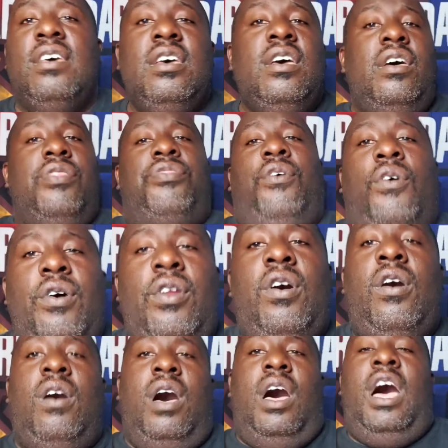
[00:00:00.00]
throw it
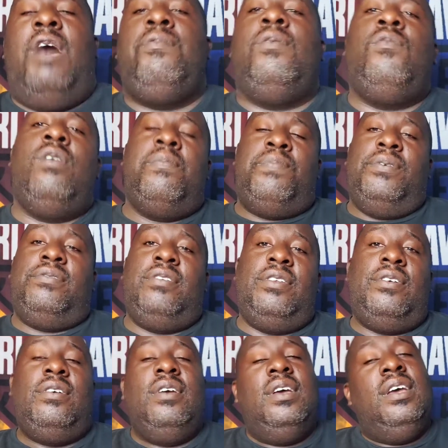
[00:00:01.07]
on. I'm a
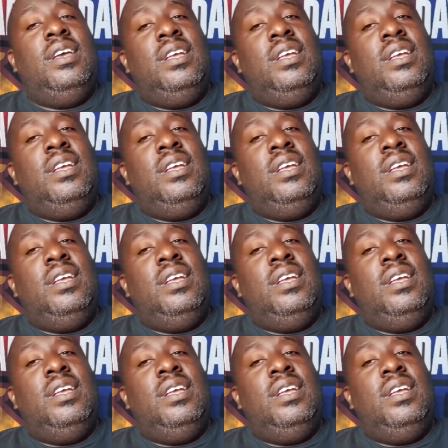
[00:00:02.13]
1%er.